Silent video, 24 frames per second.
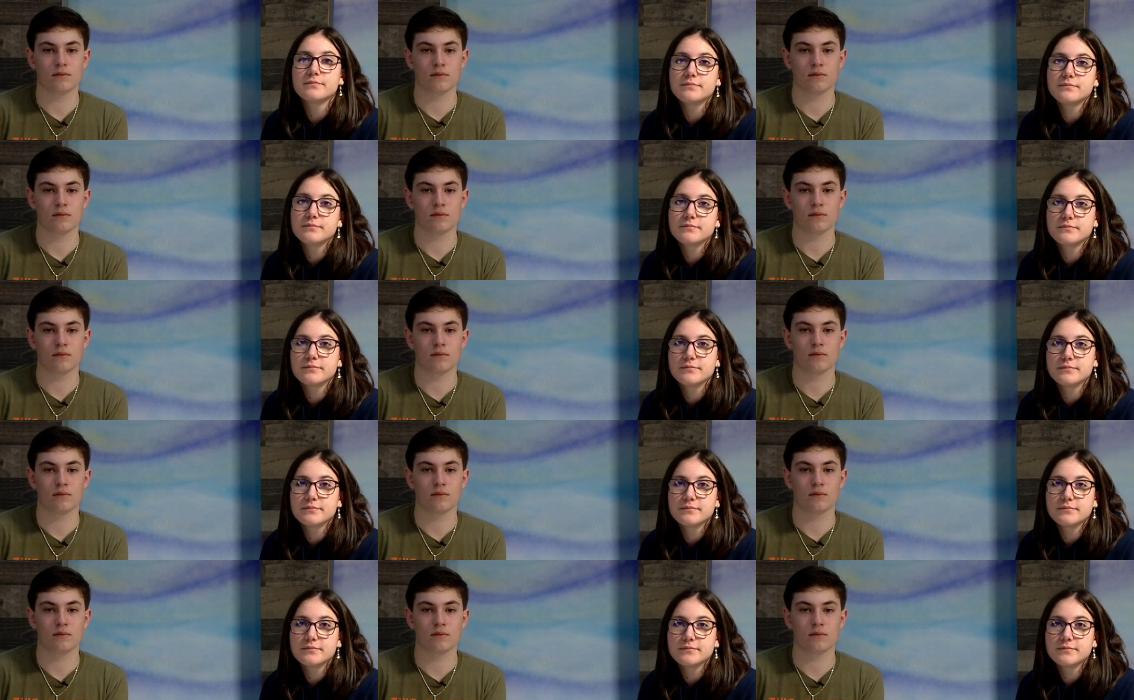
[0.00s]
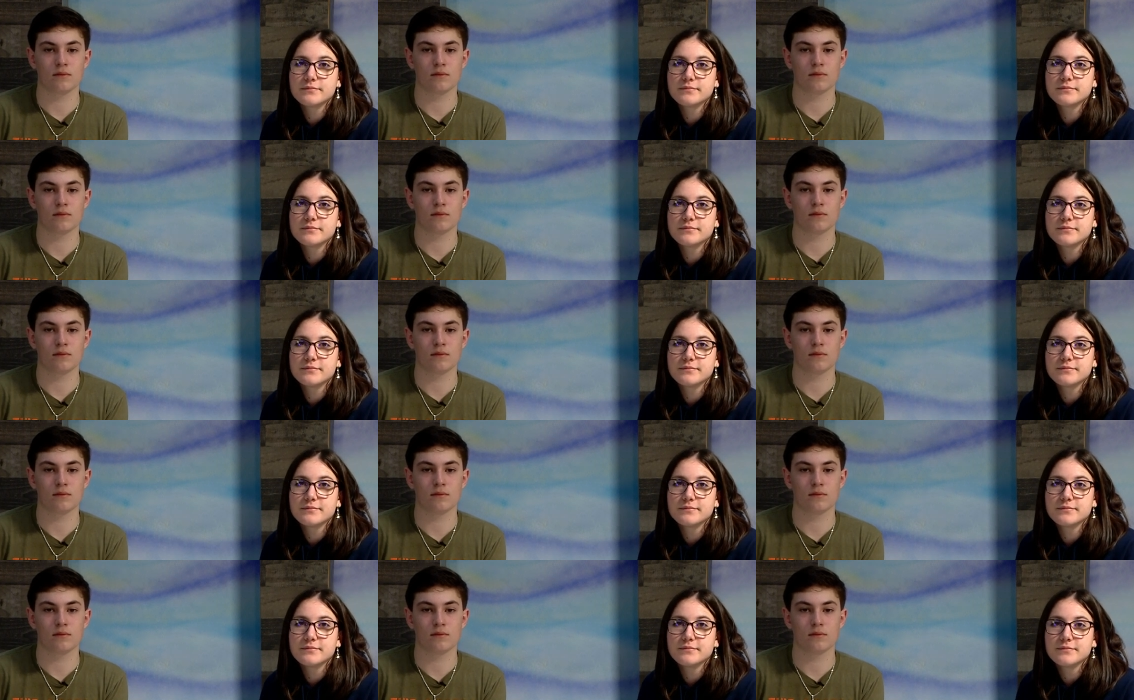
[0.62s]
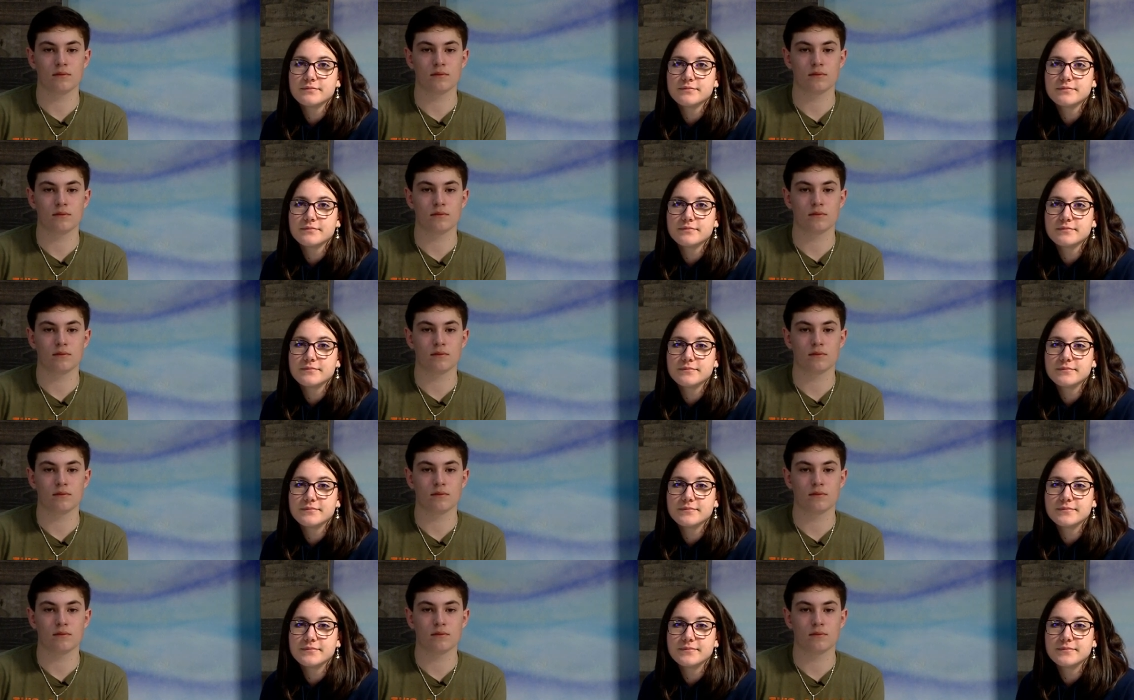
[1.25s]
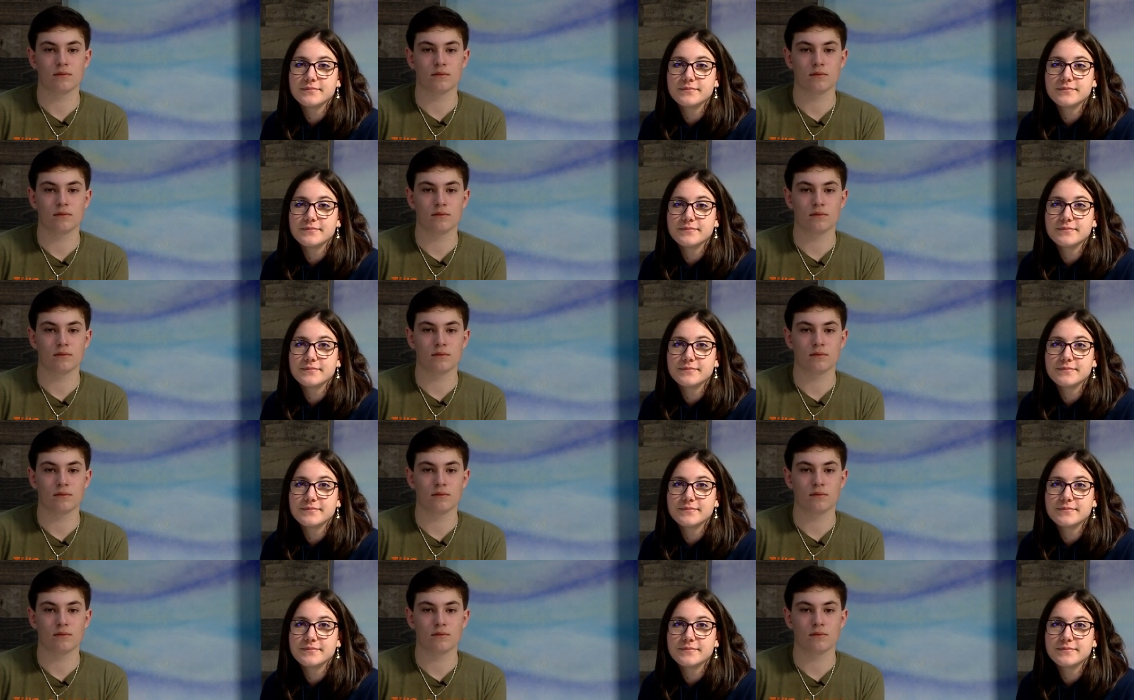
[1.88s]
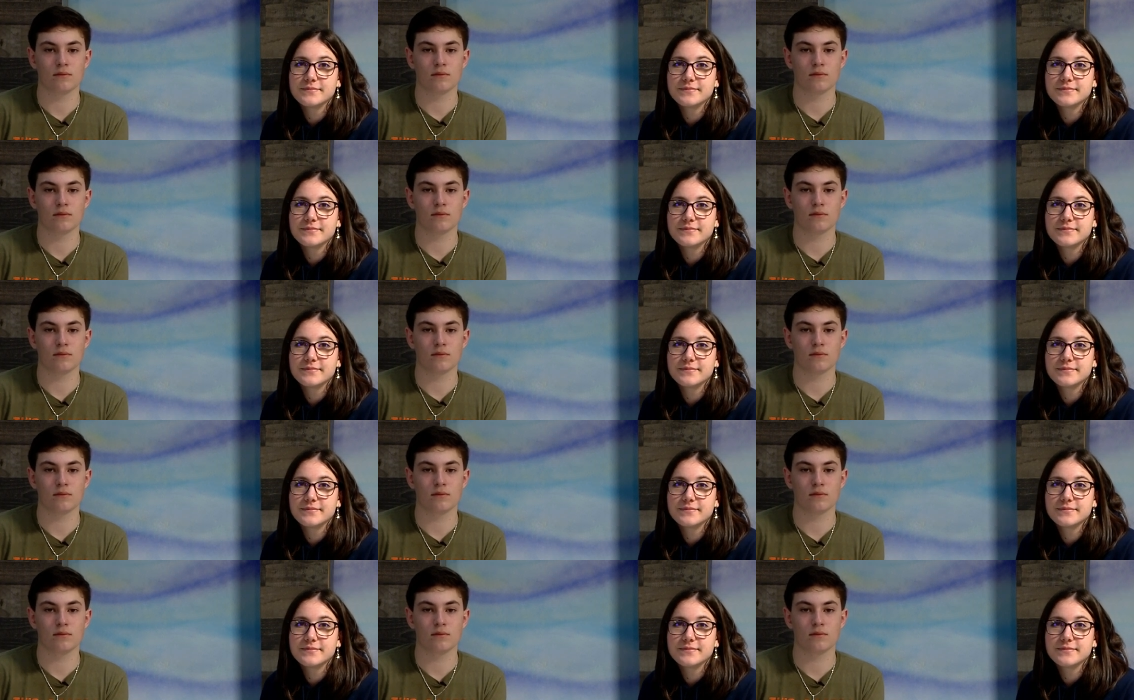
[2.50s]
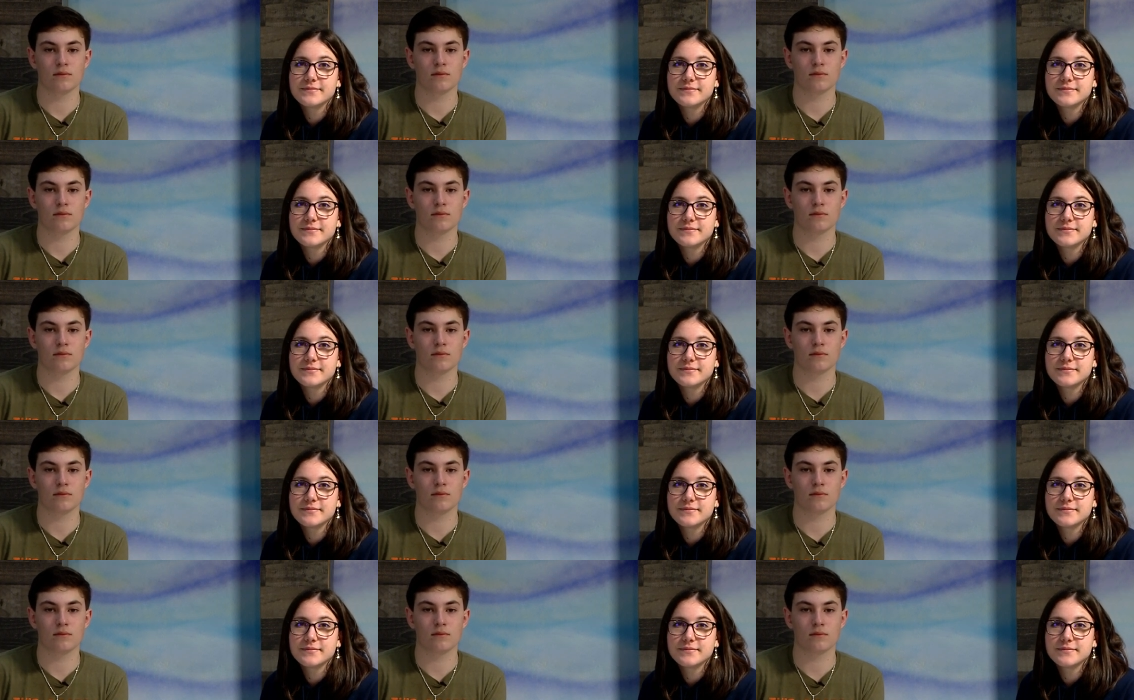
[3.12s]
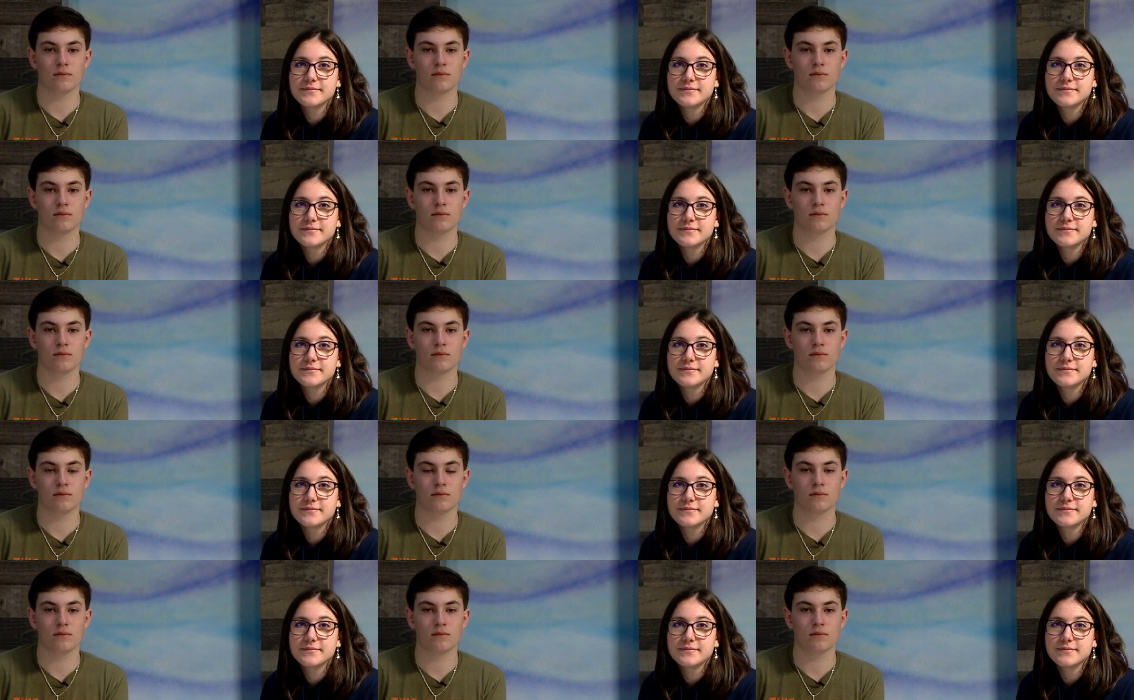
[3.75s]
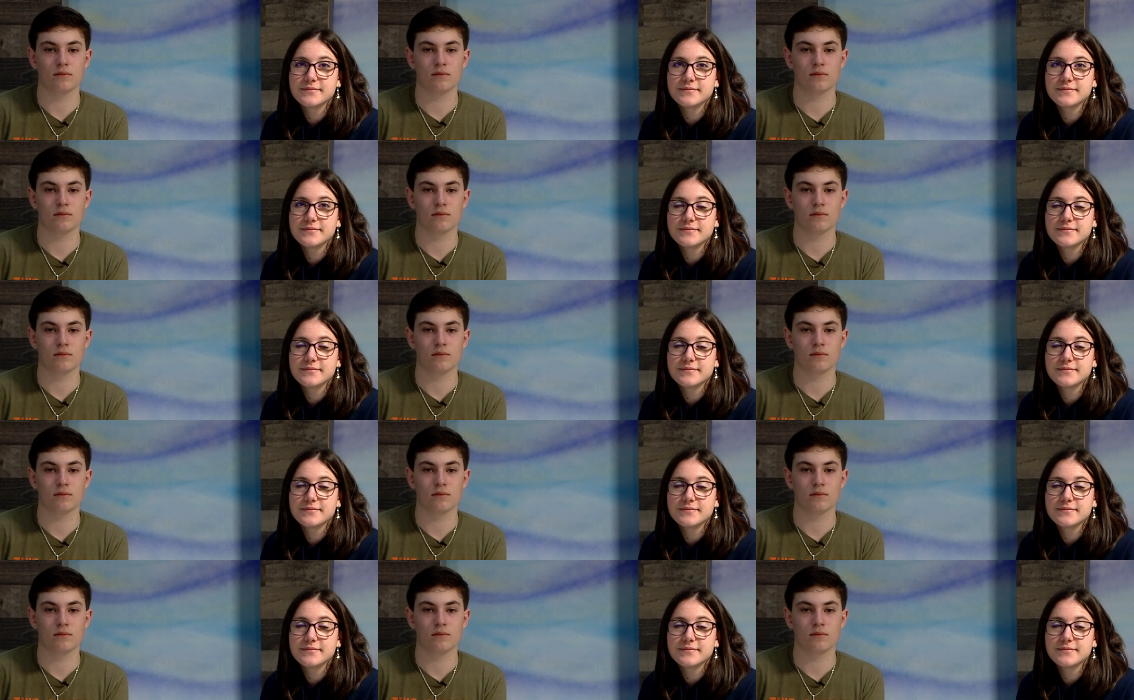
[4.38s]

No one is speaking in this clip.